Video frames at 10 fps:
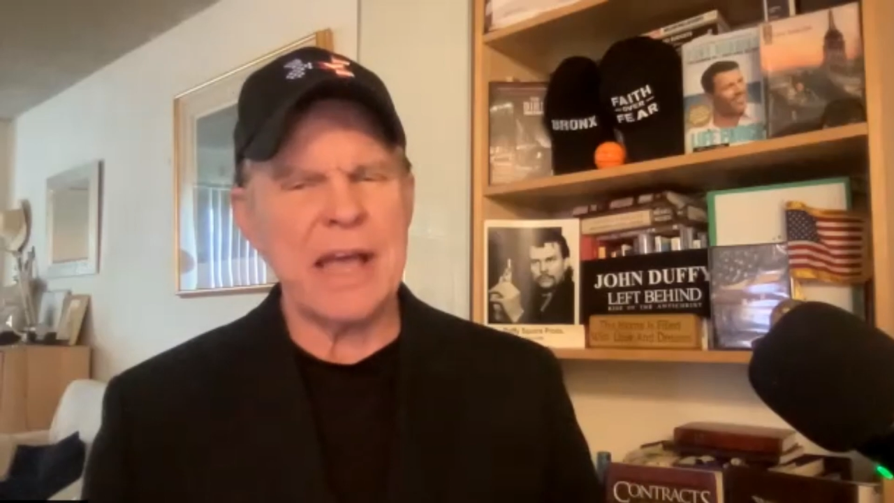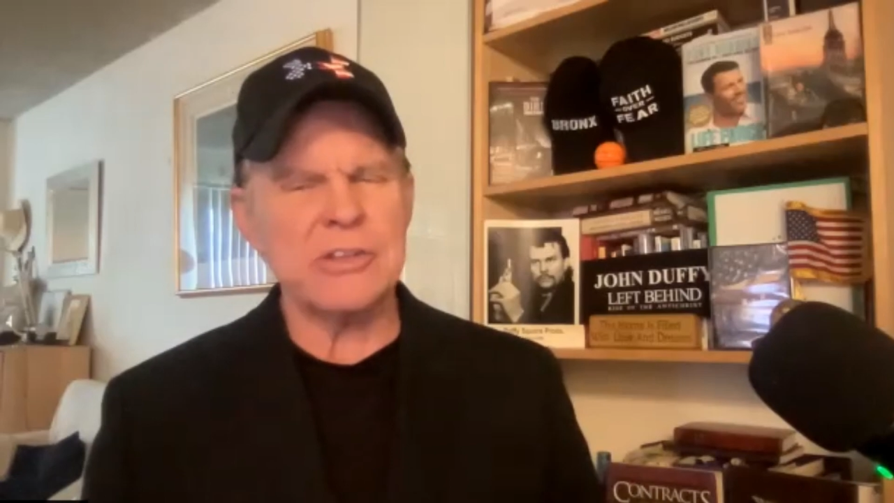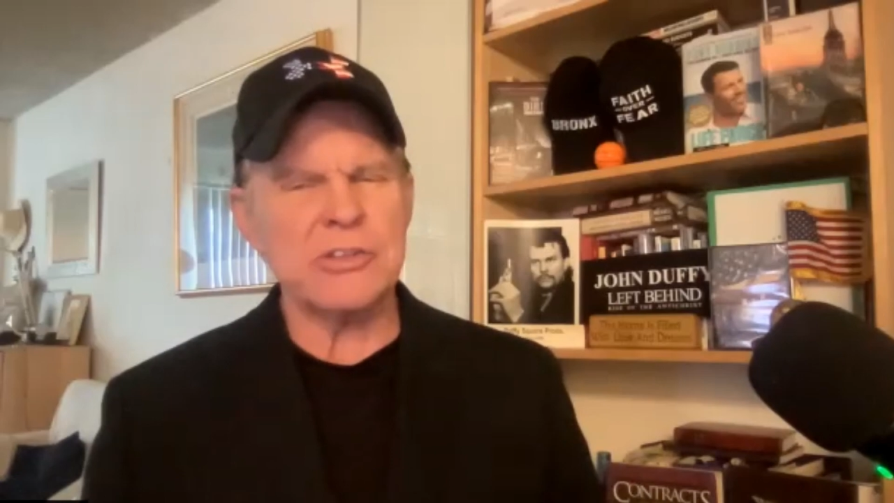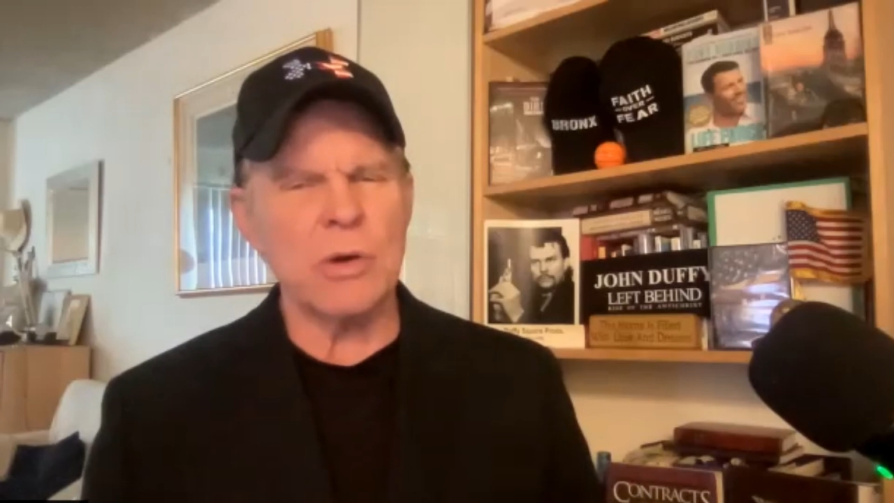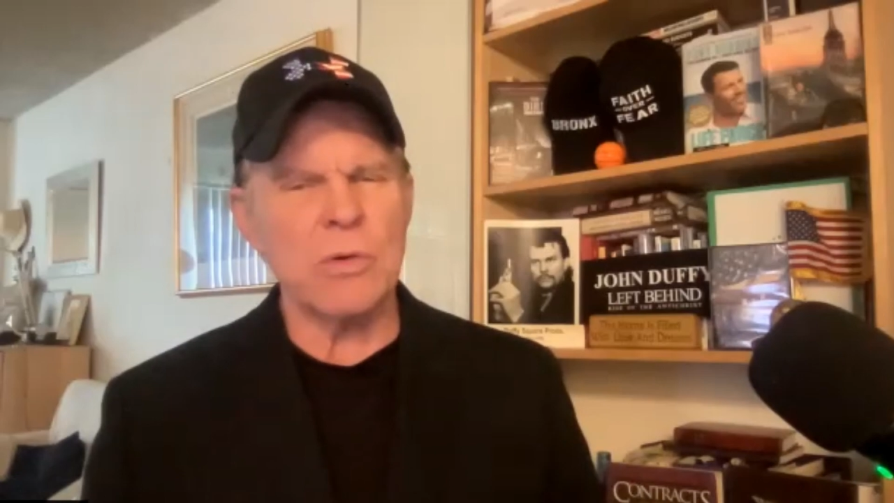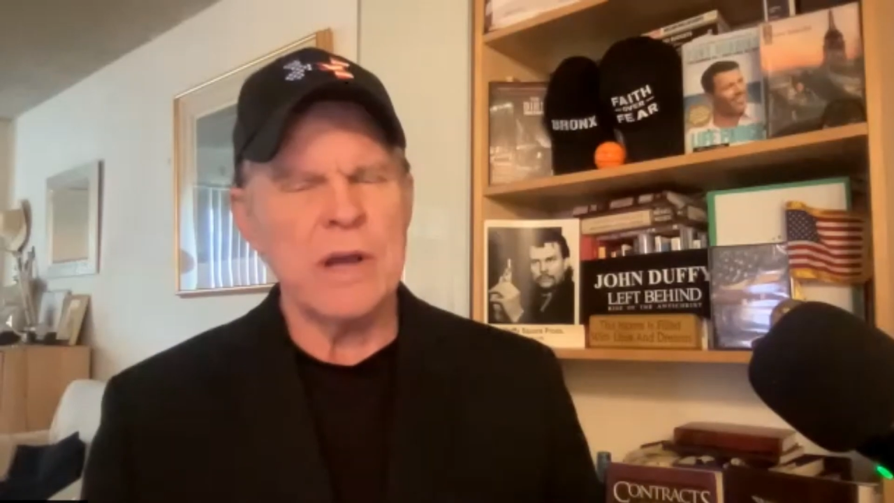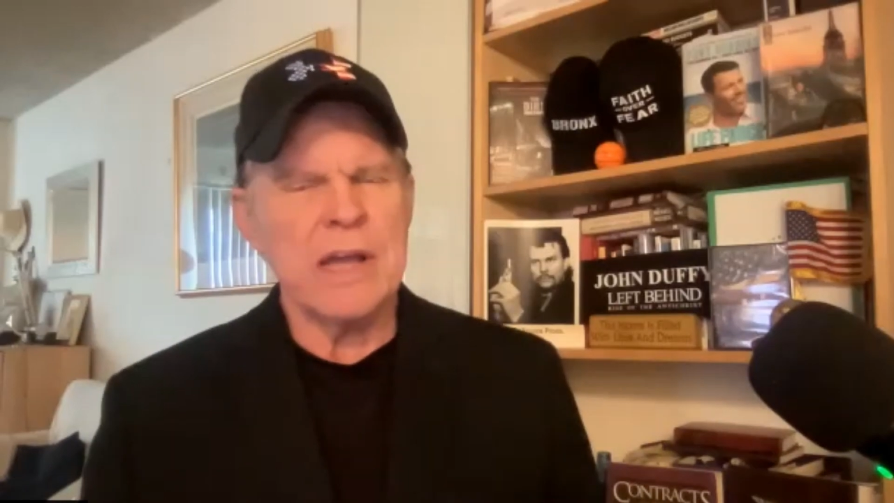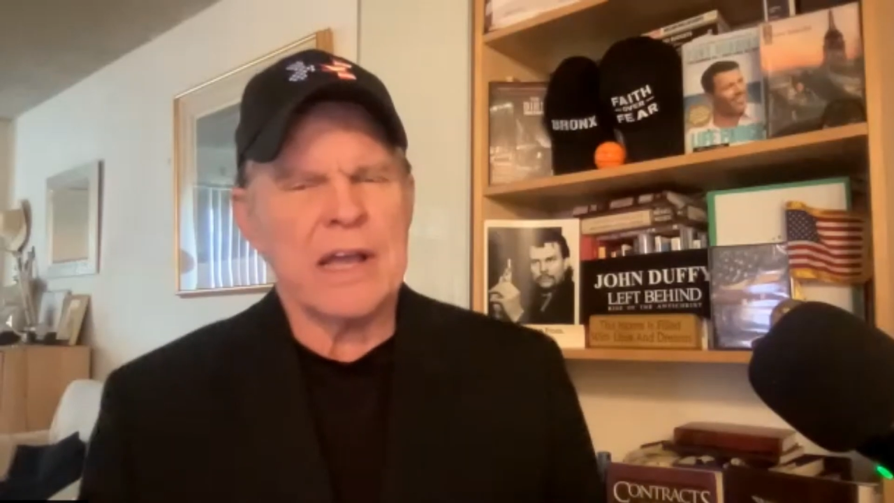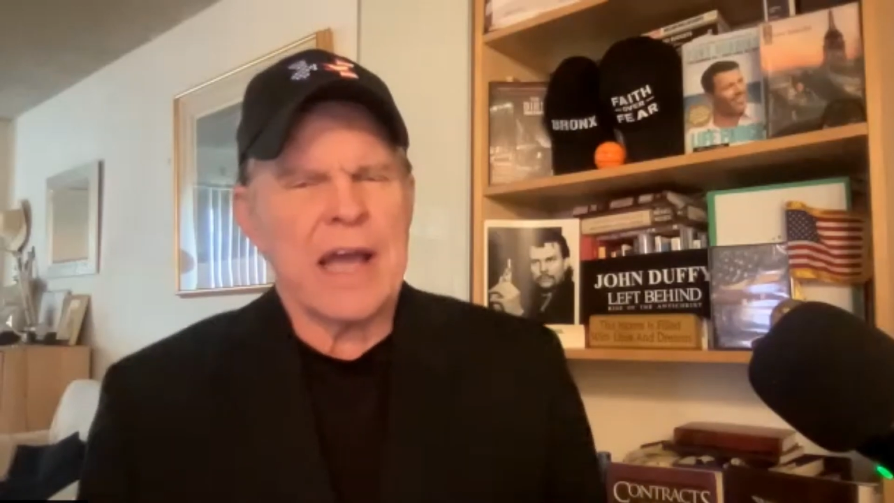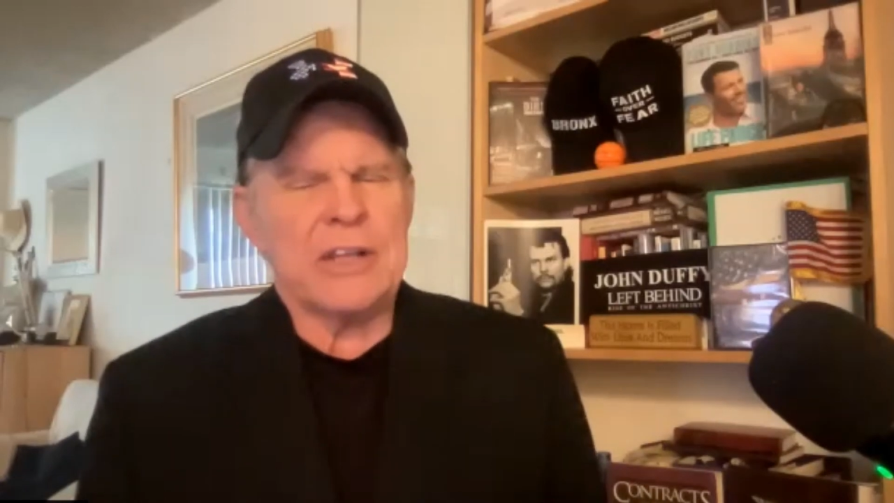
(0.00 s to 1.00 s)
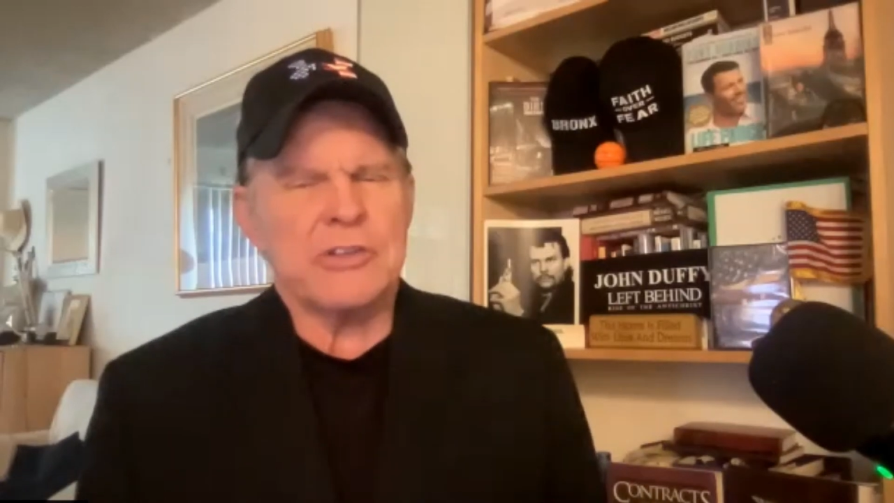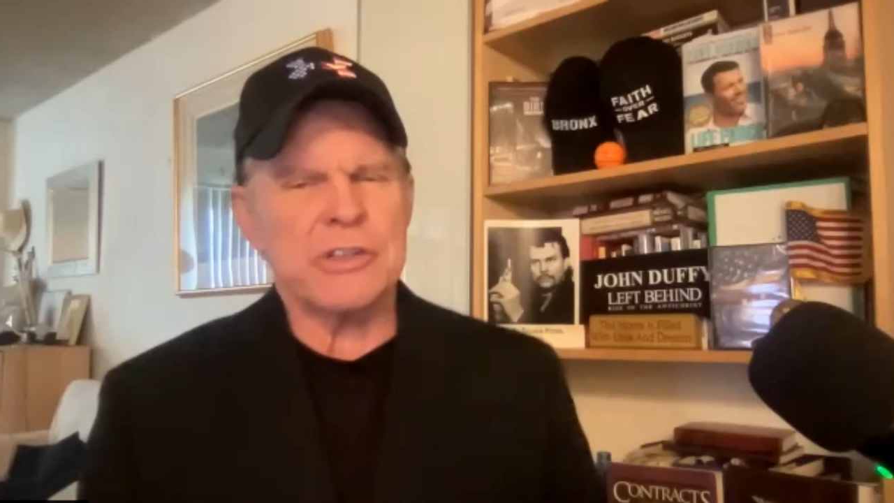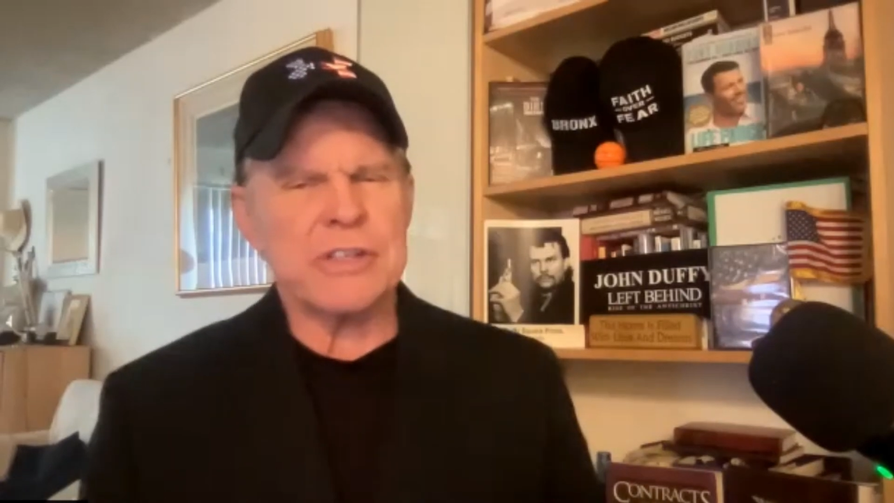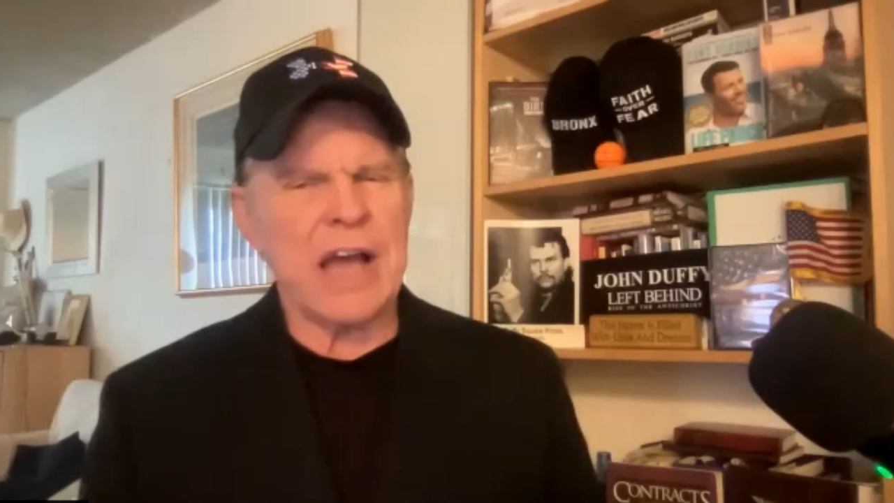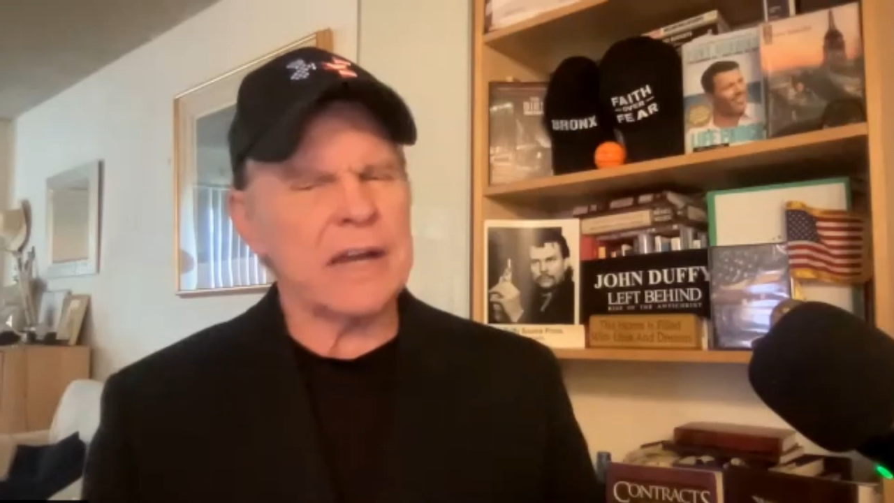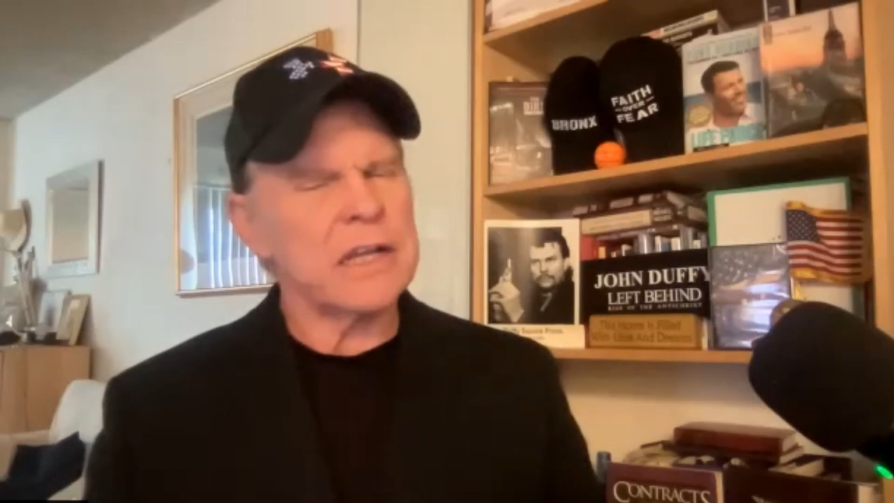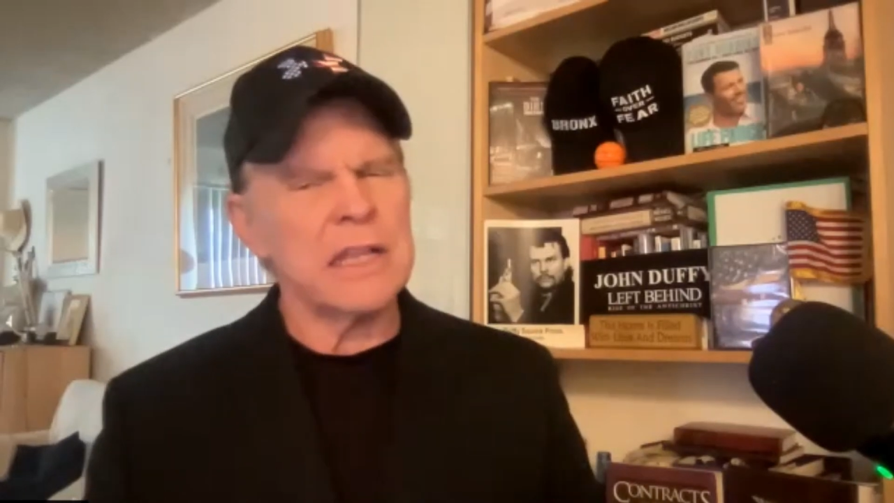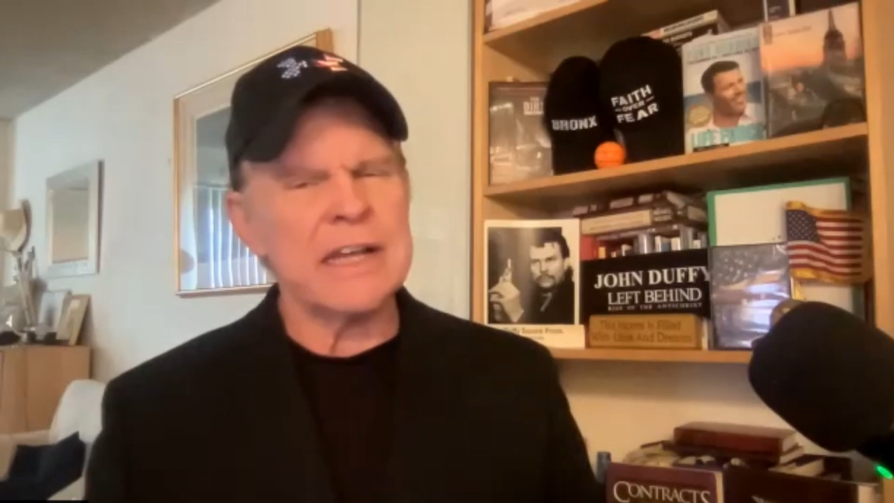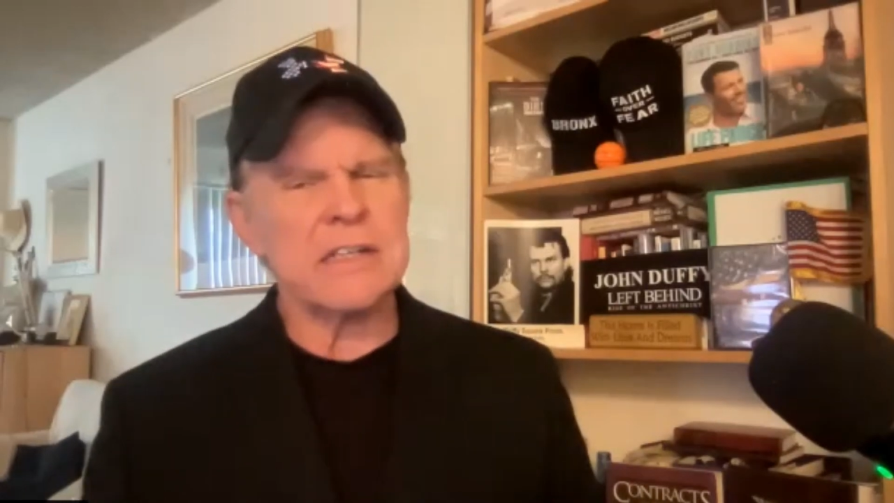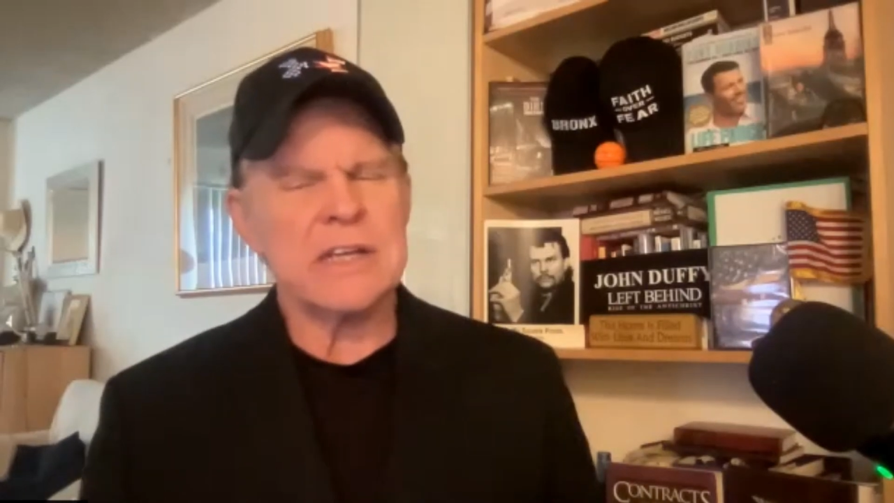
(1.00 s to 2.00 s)
And so kind of
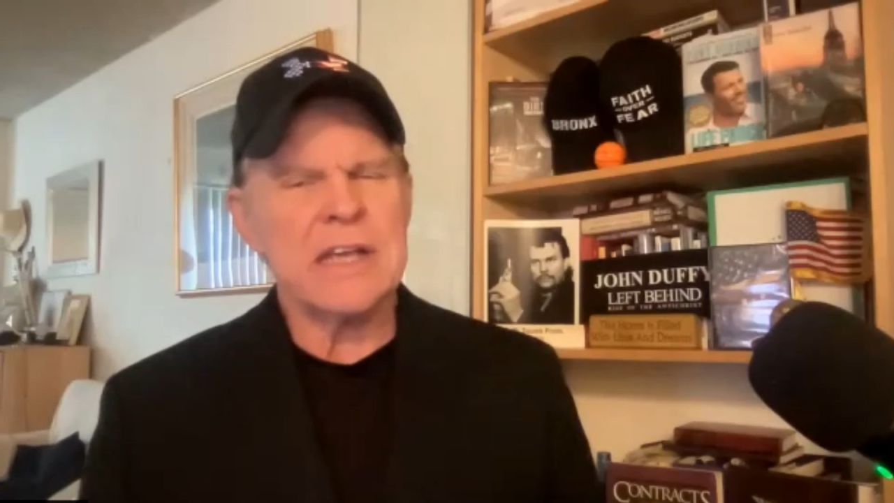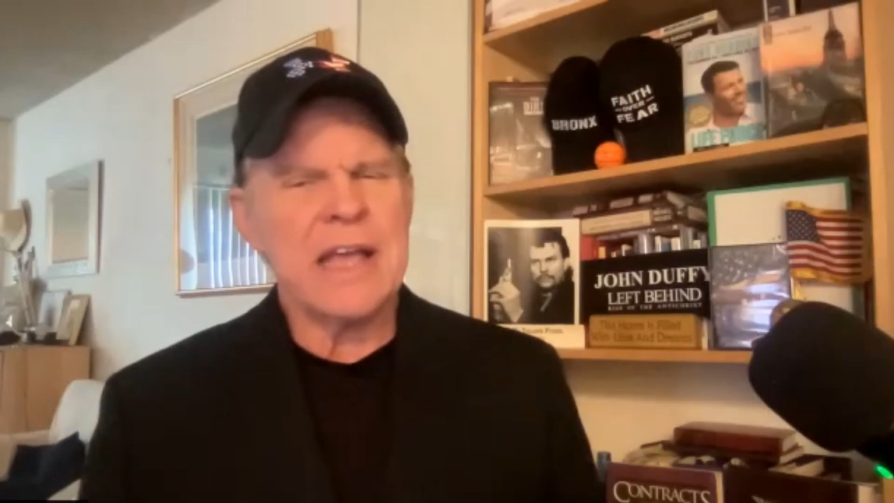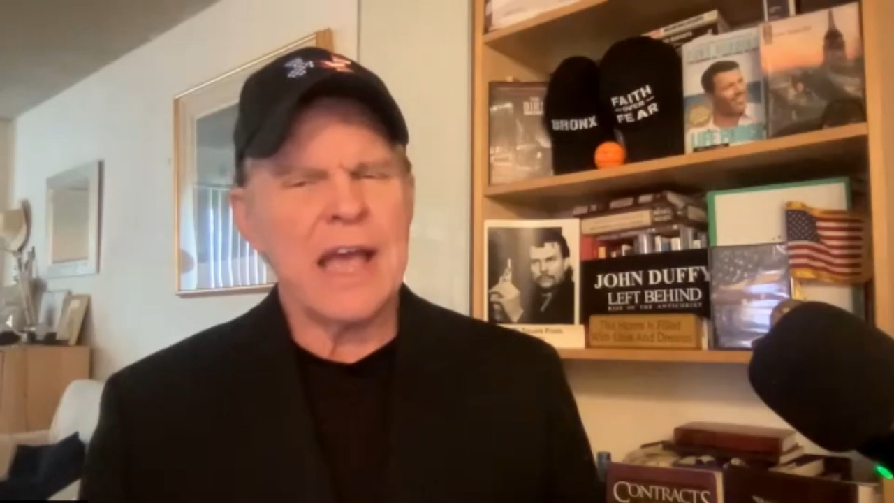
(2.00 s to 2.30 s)
clicked.